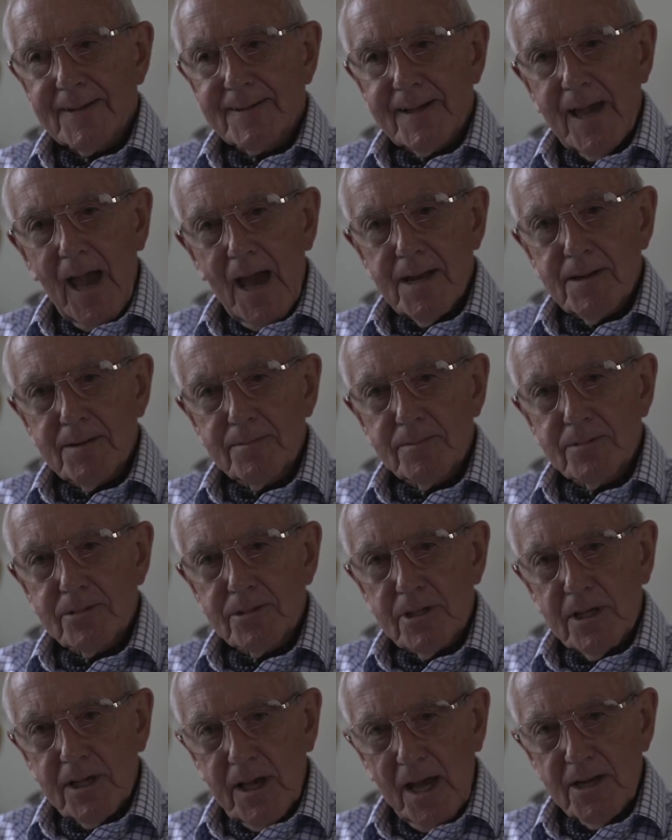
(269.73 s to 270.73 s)
can
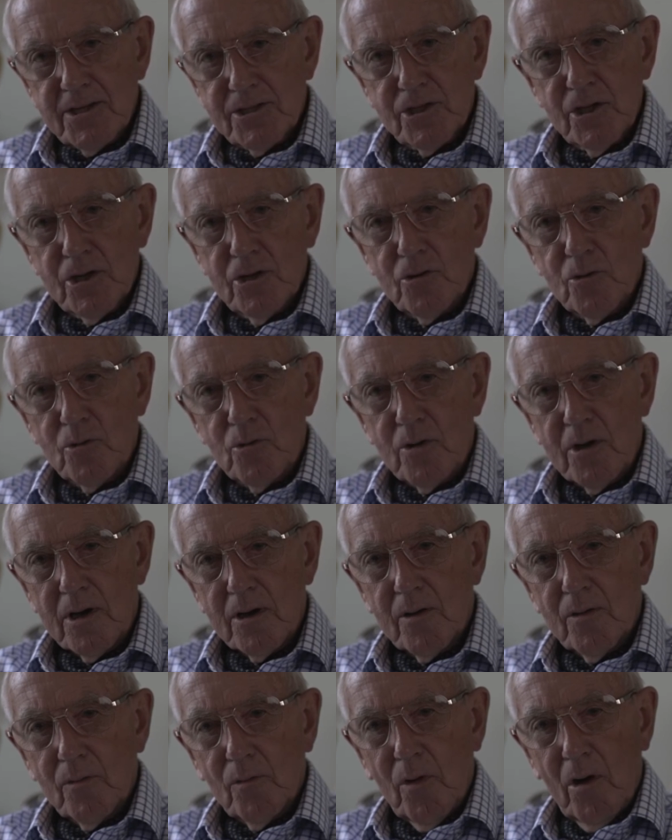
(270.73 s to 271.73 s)
do,
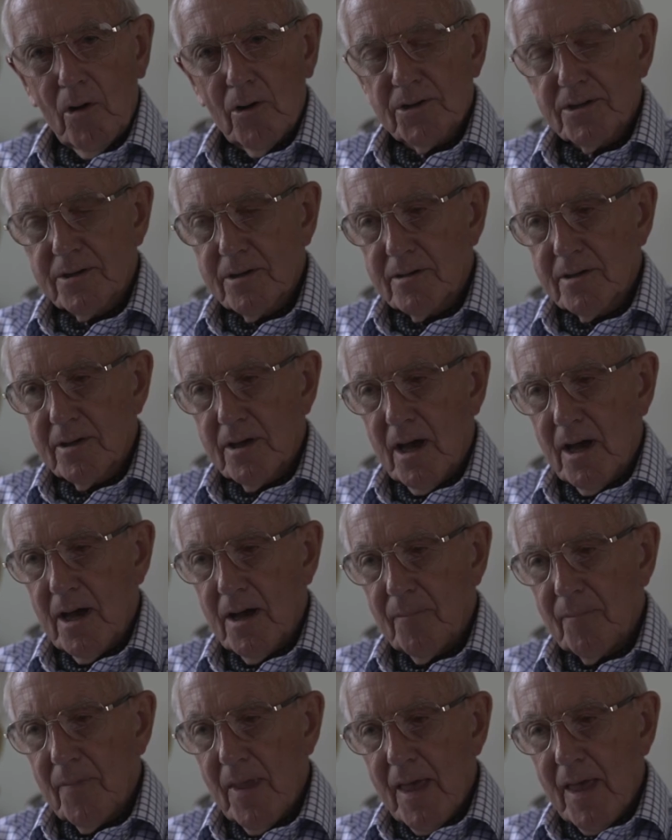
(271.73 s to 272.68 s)
what an